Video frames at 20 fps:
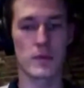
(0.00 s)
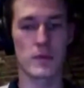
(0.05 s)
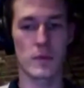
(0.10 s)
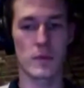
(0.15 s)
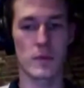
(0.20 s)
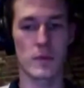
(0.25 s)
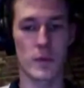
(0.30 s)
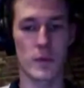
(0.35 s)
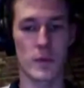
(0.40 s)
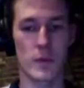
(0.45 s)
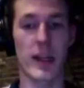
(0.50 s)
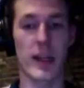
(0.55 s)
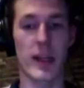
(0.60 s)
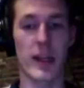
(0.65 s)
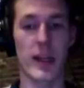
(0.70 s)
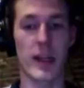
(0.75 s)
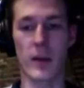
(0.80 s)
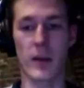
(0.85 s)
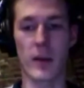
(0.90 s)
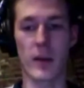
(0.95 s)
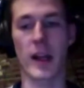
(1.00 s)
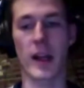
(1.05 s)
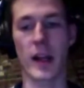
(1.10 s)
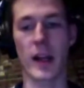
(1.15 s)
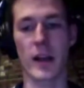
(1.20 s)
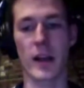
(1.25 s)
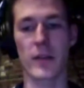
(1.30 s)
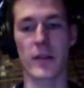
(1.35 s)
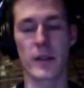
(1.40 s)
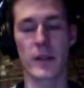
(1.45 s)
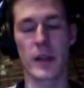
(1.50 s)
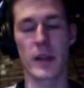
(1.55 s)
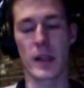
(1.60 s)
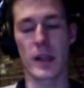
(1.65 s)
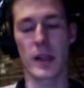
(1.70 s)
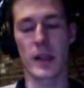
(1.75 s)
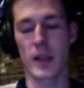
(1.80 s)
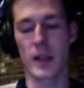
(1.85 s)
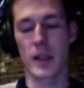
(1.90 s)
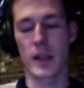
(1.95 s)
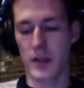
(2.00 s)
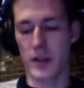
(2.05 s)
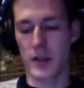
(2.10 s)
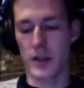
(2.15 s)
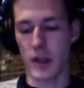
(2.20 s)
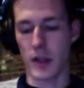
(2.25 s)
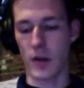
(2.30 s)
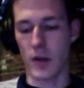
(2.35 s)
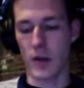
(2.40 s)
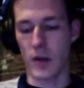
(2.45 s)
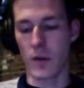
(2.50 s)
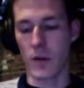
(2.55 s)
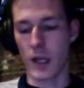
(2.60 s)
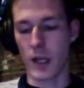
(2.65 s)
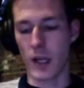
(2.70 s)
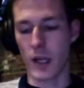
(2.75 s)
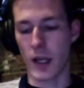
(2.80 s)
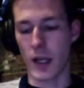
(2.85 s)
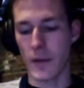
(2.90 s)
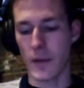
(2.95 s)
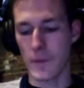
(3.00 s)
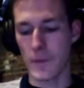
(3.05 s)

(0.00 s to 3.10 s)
with the data that we're going to have. So uh,